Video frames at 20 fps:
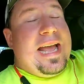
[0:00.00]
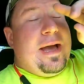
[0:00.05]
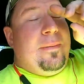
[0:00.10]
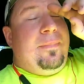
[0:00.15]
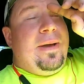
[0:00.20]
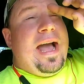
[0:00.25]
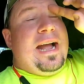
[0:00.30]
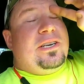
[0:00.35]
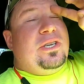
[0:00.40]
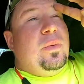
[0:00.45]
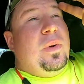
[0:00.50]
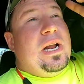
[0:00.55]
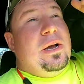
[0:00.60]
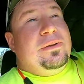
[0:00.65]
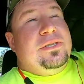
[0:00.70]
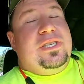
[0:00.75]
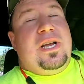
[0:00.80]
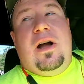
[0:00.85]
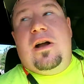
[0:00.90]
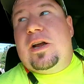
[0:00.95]
yeah, back to what I
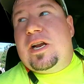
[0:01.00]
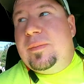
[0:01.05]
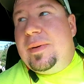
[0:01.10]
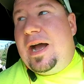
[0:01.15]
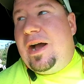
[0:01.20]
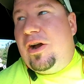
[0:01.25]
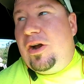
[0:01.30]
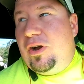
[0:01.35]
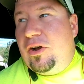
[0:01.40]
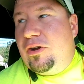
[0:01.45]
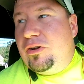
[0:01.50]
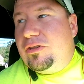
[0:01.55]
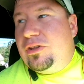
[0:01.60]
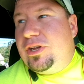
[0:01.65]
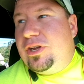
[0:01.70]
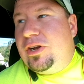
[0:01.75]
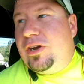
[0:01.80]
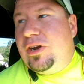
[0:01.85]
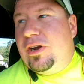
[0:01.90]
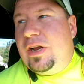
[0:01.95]
was talking about
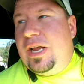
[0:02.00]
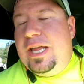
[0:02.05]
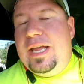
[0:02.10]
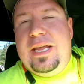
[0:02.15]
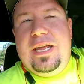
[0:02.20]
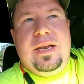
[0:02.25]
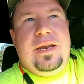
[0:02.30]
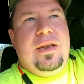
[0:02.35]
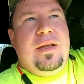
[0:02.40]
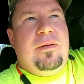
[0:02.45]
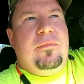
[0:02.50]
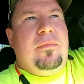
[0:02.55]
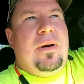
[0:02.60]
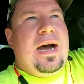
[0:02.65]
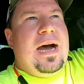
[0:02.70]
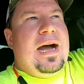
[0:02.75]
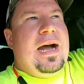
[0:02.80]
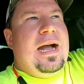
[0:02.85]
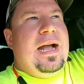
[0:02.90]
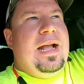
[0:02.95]
earlier in
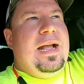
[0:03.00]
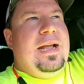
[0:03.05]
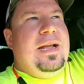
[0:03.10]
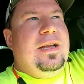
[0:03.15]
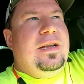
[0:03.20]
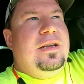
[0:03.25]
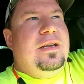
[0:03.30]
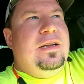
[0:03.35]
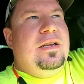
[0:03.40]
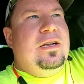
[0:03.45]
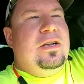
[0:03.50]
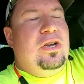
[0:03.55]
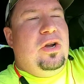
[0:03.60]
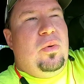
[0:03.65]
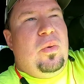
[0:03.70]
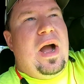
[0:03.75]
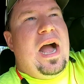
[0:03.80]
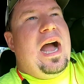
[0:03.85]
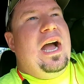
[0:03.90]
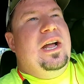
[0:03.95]
my
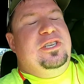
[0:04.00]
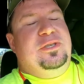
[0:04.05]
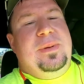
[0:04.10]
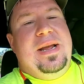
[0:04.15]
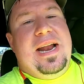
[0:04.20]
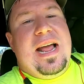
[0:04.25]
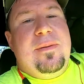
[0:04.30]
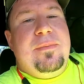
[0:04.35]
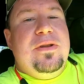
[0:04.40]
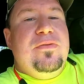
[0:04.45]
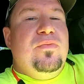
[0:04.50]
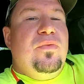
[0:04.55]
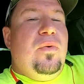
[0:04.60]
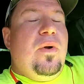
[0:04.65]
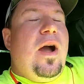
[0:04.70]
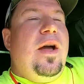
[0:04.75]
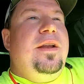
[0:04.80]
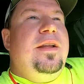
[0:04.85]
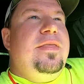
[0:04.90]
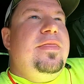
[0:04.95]
garage, man. I've been
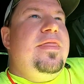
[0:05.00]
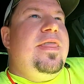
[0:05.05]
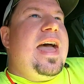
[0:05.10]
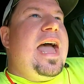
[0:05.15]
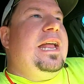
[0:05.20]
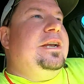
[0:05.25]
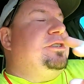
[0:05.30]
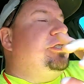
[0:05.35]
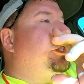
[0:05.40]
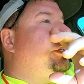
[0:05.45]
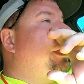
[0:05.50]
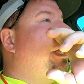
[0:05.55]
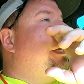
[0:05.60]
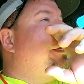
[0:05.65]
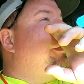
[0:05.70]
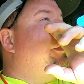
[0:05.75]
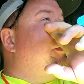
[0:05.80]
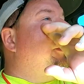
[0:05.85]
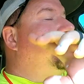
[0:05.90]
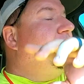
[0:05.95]
running that
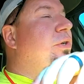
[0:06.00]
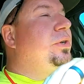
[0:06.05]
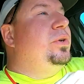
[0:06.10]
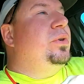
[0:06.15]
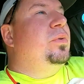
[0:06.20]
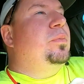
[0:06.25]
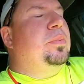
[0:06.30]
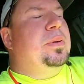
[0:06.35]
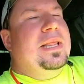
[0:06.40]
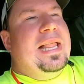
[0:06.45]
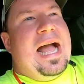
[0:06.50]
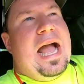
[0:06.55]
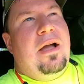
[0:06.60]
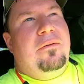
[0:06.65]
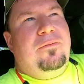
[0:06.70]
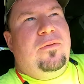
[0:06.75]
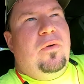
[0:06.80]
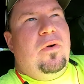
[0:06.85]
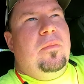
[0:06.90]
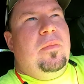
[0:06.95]
Gen 2
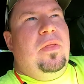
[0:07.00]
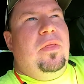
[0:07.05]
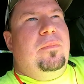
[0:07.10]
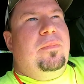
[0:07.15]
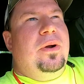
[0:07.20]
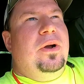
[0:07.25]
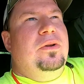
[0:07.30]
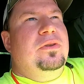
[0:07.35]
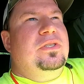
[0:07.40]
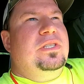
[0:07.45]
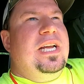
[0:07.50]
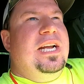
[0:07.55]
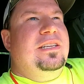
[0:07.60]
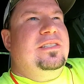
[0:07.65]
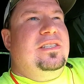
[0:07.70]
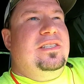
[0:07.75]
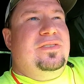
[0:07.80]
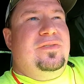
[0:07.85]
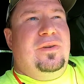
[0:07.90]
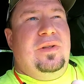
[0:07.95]
platform of the Pro
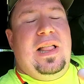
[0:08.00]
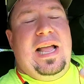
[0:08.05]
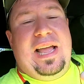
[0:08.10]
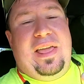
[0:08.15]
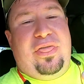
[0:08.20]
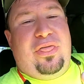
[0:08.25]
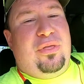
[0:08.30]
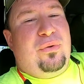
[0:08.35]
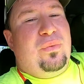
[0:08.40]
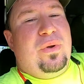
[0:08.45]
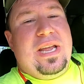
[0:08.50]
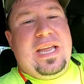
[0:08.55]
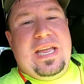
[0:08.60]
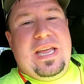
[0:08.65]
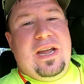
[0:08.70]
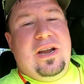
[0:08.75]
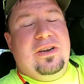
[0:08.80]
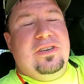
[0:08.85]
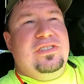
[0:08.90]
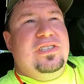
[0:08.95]
Stances for like three
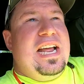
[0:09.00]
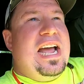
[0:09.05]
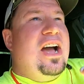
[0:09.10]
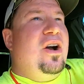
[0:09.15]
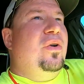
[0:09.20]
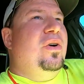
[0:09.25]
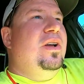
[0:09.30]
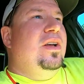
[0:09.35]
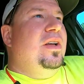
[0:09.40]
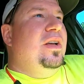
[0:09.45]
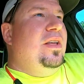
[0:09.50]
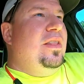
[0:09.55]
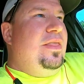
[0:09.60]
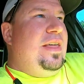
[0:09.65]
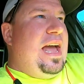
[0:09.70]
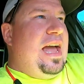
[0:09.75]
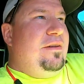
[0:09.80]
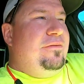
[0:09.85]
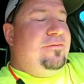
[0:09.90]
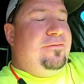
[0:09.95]
years now.
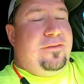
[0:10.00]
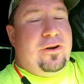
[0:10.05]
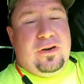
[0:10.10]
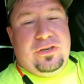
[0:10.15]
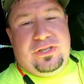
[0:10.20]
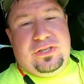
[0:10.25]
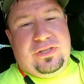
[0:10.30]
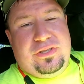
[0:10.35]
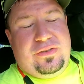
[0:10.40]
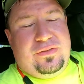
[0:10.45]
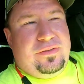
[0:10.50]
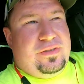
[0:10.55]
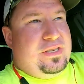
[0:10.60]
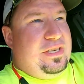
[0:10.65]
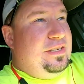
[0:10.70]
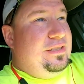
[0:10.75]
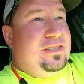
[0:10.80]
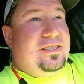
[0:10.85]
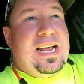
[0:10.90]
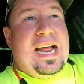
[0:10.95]
That first
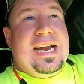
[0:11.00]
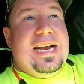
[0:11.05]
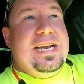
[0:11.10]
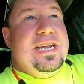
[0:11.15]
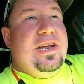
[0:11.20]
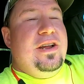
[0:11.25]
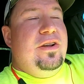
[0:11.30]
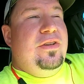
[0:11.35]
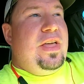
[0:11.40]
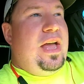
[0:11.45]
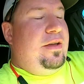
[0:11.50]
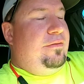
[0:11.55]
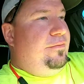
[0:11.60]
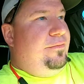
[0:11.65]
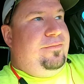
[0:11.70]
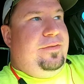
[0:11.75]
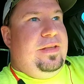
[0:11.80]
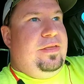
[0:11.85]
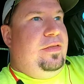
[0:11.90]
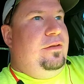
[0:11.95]
and second year,
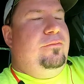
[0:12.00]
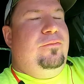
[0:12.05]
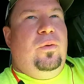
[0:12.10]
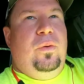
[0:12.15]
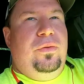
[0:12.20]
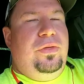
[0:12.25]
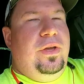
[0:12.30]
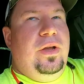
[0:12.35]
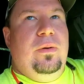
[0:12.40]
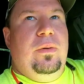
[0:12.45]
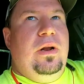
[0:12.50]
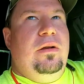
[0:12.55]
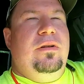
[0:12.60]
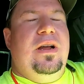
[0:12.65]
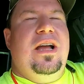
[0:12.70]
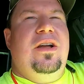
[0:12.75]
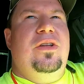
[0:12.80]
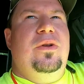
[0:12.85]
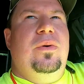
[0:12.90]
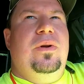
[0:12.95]
that fifth and fourth year,
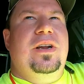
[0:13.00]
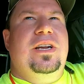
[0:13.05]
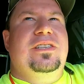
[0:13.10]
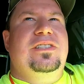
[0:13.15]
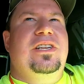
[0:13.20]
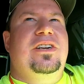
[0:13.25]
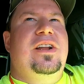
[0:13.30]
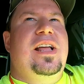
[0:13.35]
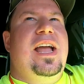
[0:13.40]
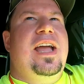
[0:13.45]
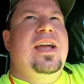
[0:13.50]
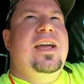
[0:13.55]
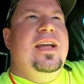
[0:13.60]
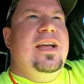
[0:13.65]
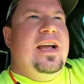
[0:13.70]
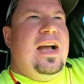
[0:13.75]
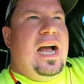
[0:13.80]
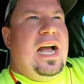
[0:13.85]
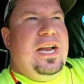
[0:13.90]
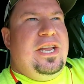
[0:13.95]
whatever how you want to consider that,
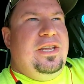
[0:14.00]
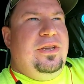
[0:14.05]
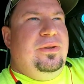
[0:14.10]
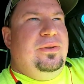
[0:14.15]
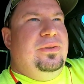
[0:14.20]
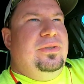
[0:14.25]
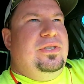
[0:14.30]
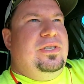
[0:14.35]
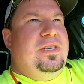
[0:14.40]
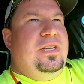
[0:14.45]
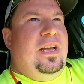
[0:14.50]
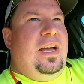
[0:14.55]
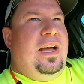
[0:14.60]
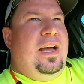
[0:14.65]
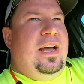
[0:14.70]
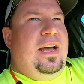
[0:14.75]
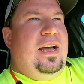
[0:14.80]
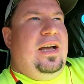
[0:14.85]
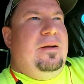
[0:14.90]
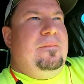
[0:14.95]
I used
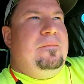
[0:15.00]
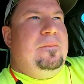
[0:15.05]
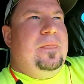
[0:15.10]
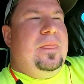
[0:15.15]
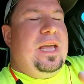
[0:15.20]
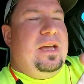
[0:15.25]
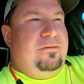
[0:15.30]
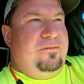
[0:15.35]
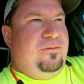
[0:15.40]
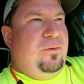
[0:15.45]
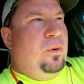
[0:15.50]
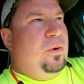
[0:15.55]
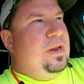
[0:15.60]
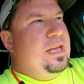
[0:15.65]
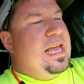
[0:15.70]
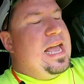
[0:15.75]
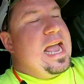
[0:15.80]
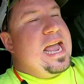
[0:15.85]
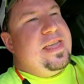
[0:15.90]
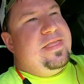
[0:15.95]
uh, that
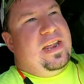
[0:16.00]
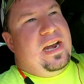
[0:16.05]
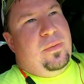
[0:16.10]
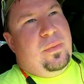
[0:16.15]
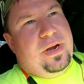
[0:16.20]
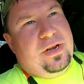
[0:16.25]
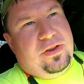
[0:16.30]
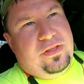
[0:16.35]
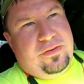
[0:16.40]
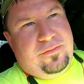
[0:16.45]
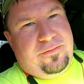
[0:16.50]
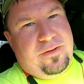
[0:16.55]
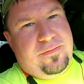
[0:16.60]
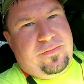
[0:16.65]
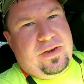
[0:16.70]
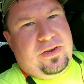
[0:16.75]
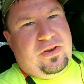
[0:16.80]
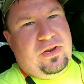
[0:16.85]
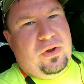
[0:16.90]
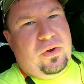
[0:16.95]
48, then I went into the
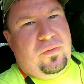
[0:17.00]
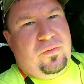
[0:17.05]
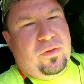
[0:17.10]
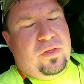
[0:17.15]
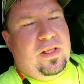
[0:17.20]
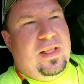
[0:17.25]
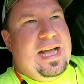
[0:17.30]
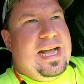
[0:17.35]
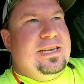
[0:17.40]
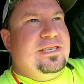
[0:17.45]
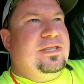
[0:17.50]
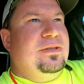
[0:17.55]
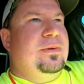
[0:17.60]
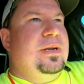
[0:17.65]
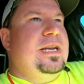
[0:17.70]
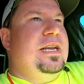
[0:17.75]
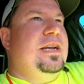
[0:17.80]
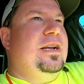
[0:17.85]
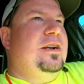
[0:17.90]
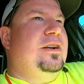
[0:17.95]
52 for the last
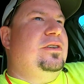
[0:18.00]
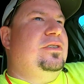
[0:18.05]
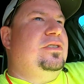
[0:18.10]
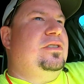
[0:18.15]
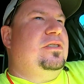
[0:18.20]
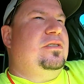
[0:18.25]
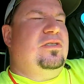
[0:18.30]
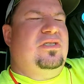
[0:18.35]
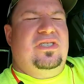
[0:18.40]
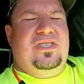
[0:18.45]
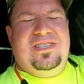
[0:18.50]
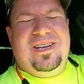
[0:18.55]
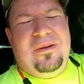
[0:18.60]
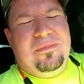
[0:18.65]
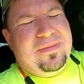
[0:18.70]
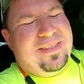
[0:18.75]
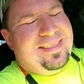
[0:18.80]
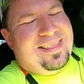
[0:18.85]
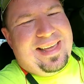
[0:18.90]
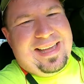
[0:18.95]
three years,
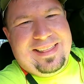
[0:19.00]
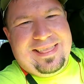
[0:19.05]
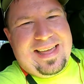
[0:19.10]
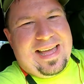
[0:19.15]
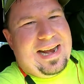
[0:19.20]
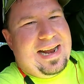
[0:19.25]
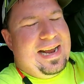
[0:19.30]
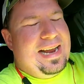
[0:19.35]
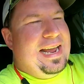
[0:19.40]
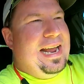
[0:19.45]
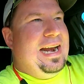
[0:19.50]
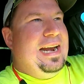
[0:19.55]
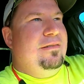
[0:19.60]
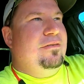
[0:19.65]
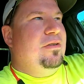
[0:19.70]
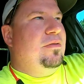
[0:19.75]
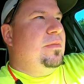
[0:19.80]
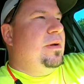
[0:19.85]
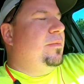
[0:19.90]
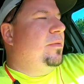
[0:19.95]
something like that. I can't
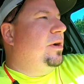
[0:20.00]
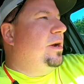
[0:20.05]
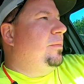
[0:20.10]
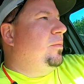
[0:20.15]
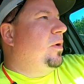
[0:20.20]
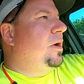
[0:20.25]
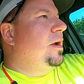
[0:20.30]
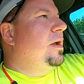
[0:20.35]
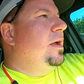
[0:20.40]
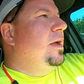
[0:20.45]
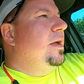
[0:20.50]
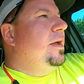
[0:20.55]
even remember anymore.